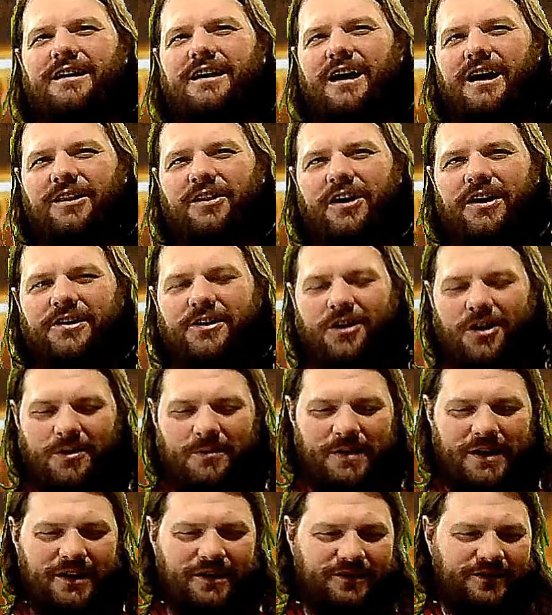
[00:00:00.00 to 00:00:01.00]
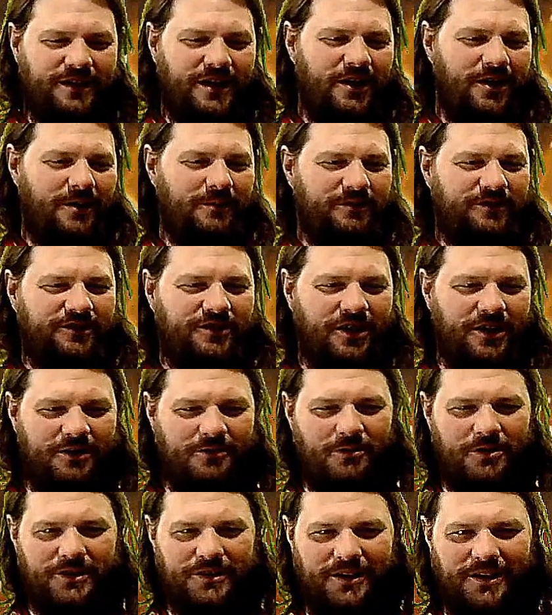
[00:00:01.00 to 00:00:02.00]
I led armies, now I'm
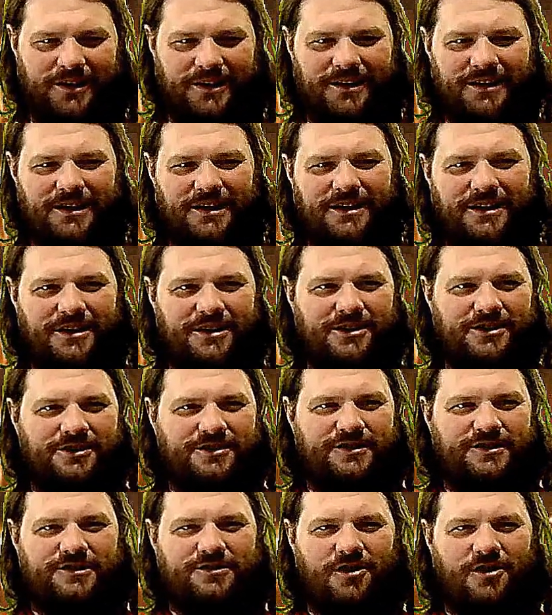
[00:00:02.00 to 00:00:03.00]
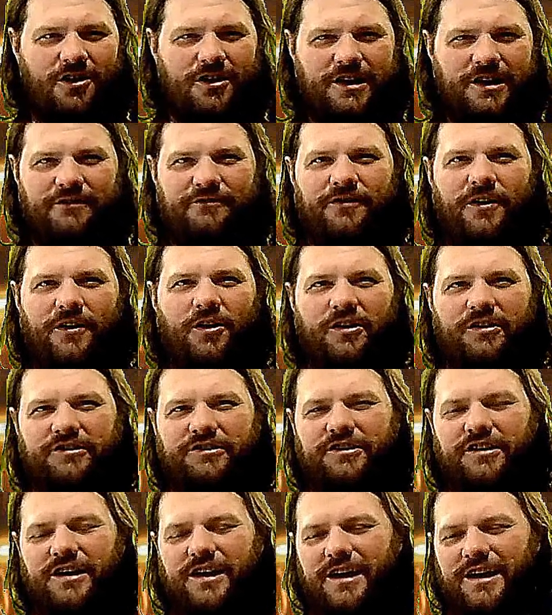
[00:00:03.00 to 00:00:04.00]
stuck with a scrawny
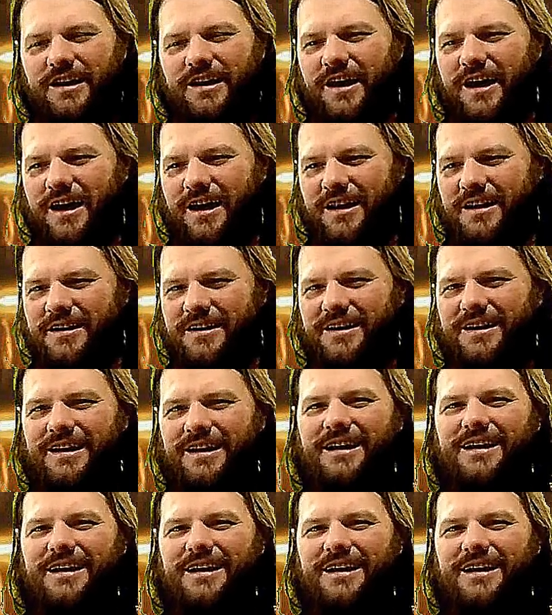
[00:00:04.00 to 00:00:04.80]
Philistine and